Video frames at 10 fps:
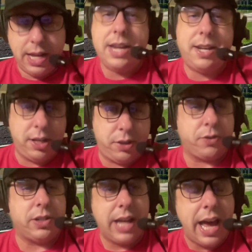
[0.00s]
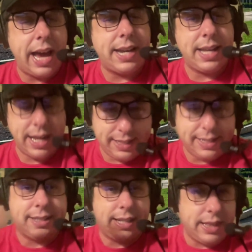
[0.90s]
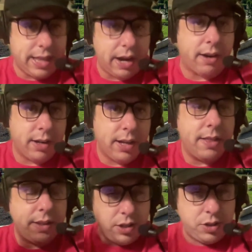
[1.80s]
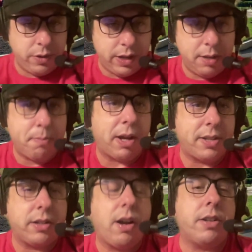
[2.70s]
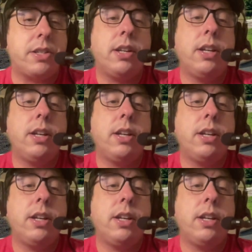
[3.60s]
just resigned, and it says in there that he's joining Boston College.